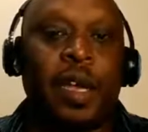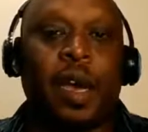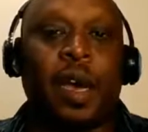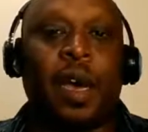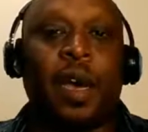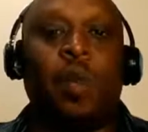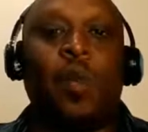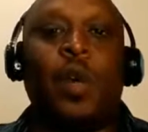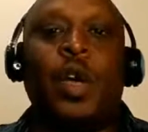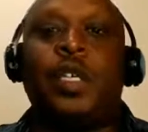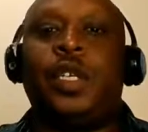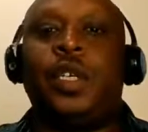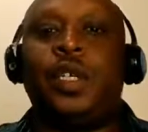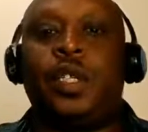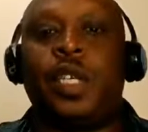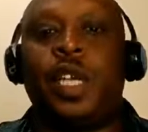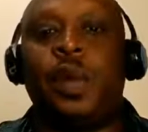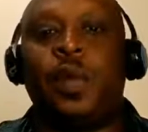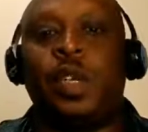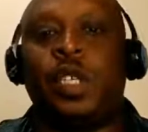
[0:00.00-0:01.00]
What you
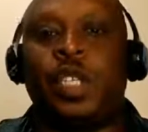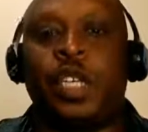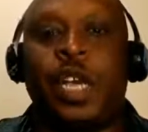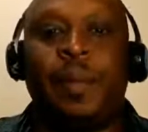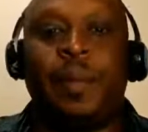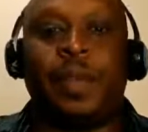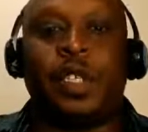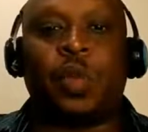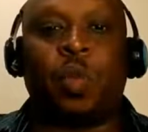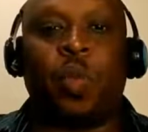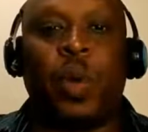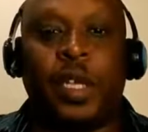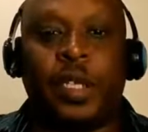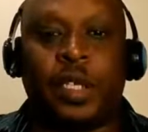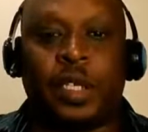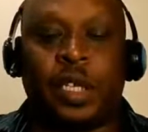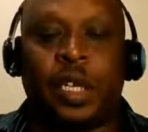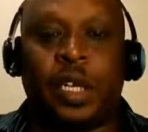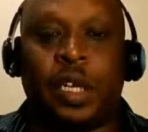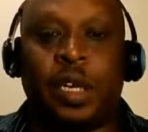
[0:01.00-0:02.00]
see with Jameis
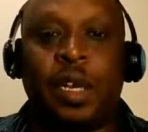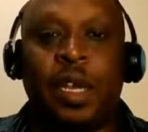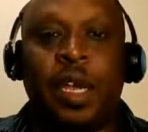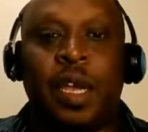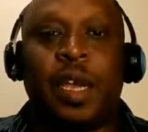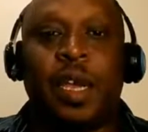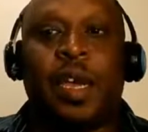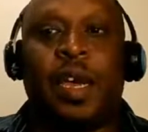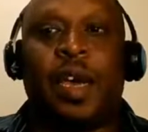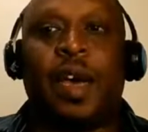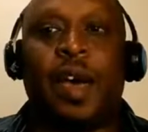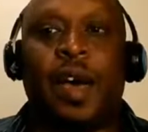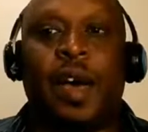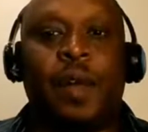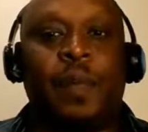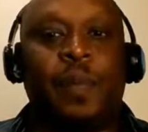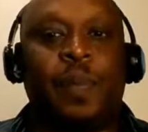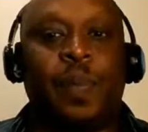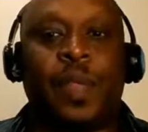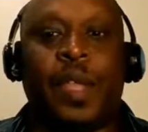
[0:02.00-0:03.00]
Winston,
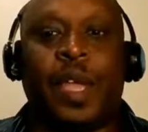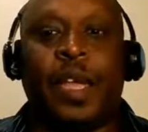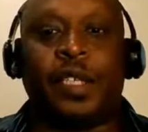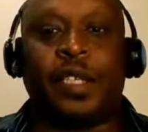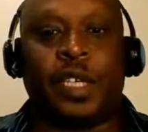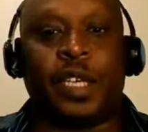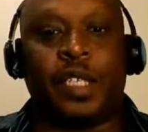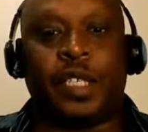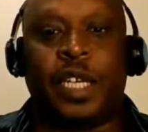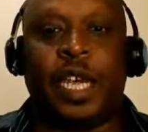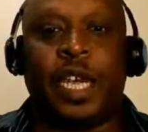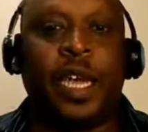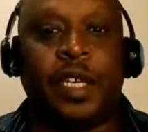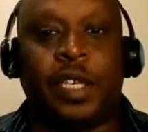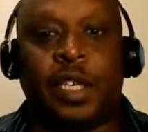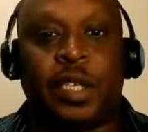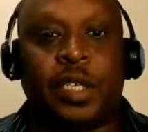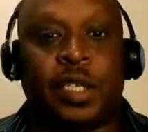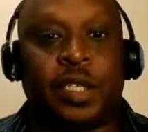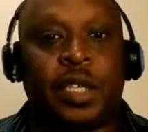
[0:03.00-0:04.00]
uh, it's
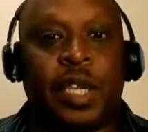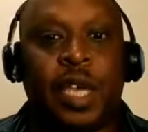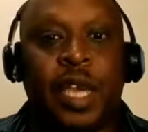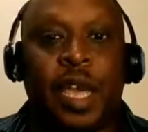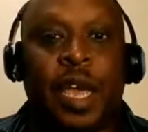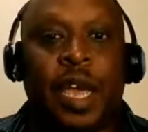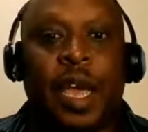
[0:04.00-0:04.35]
contagious.